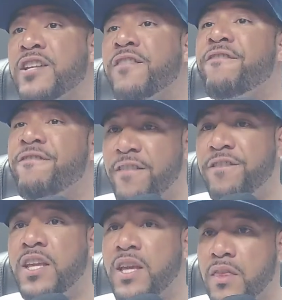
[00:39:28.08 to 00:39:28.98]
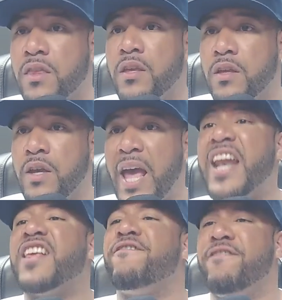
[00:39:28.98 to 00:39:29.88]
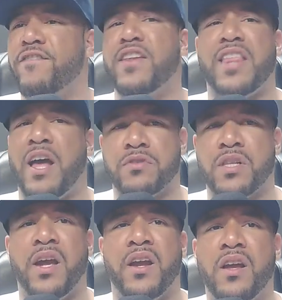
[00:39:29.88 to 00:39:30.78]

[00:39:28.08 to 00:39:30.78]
50th, I was like,